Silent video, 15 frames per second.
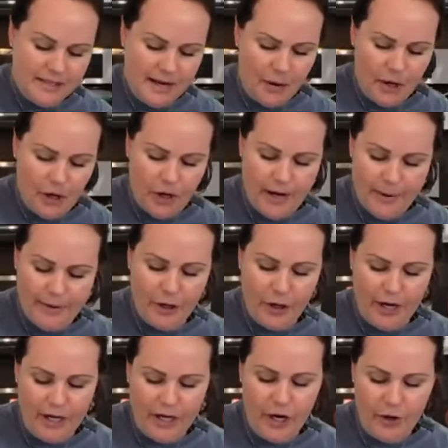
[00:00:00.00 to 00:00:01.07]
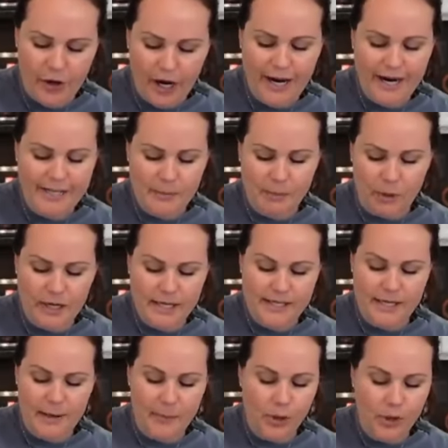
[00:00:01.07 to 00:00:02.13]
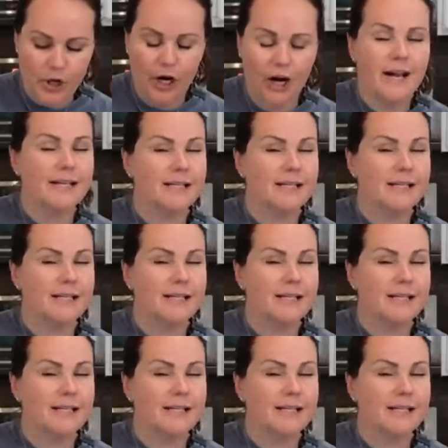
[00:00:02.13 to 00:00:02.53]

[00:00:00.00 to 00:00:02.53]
sour cream and Greek yogurt is pretty similar,